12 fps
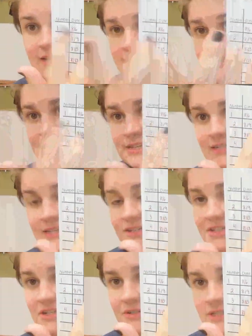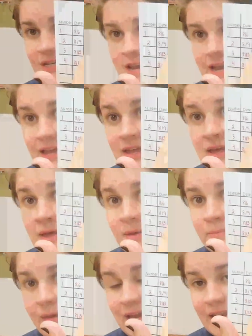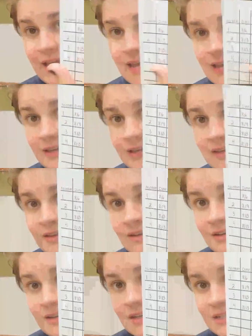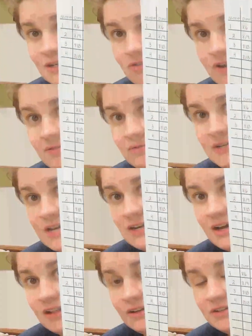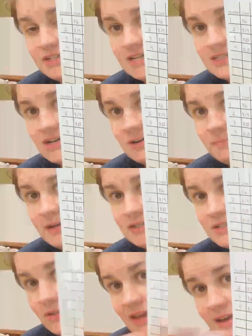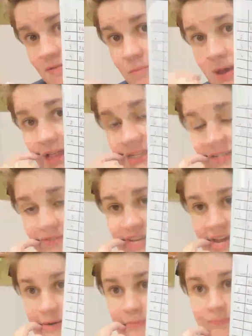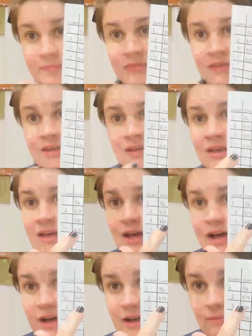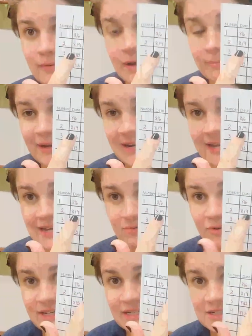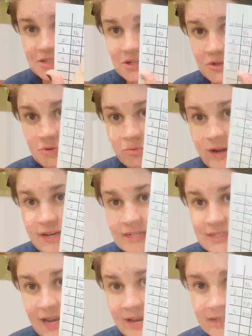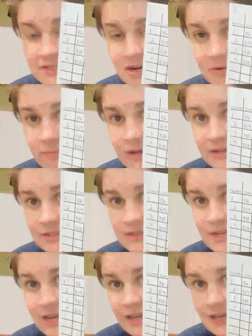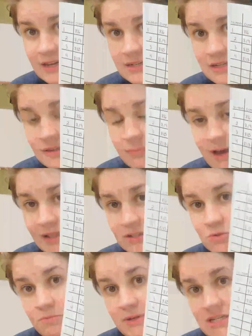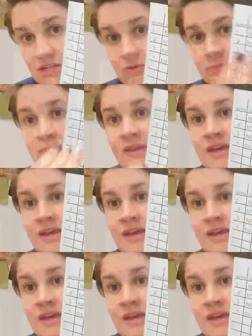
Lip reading: today's the 6th, I just used today. Payday, it's a credit of $10 Starbucks, so they have a balance of 10. On Monday, rent is due. Rent is 8 Starbucks, and the balance would be 2.